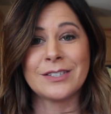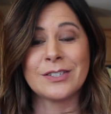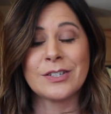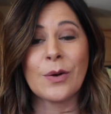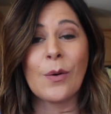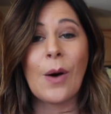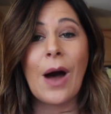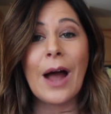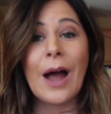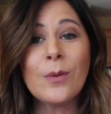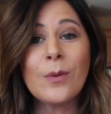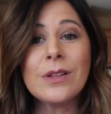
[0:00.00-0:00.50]

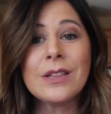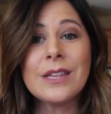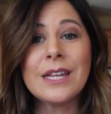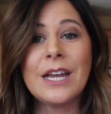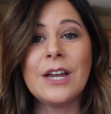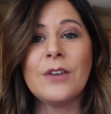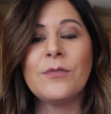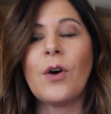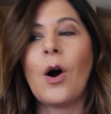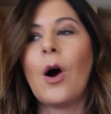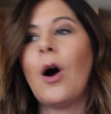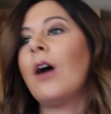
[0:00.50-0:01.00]
So will
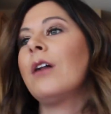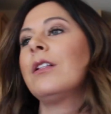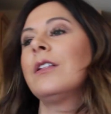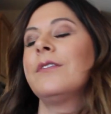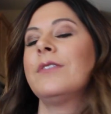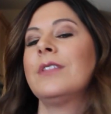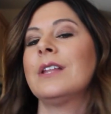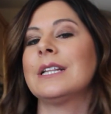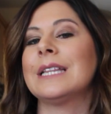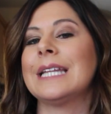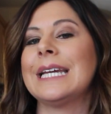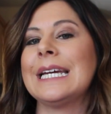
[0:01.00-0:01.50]
leave all
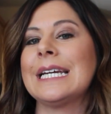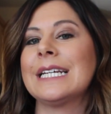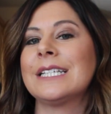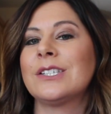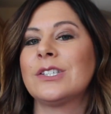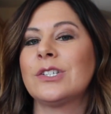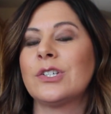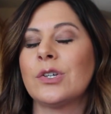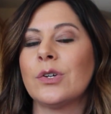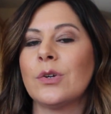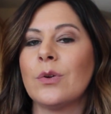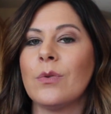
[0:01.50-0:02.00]
of the links
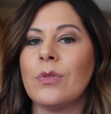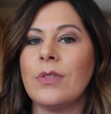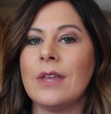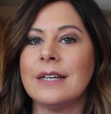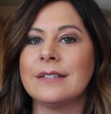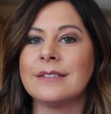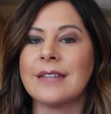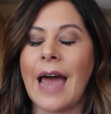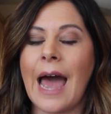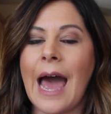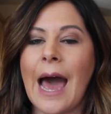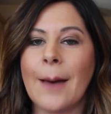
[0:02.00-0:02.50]
to
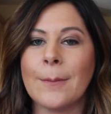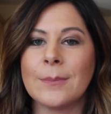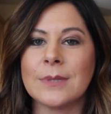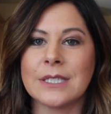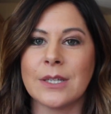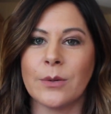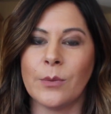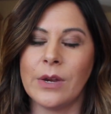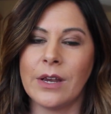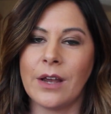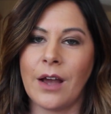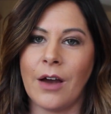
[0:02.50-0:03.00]
these apps
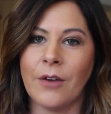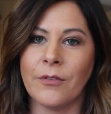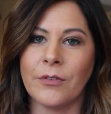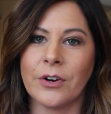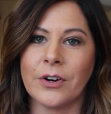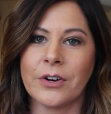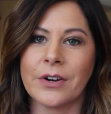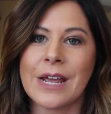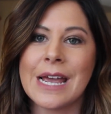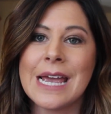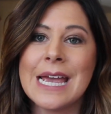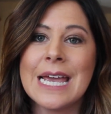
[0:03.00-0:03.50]
that we
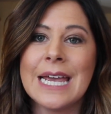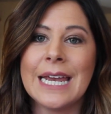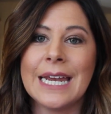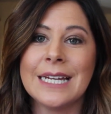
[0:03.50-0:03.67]
covered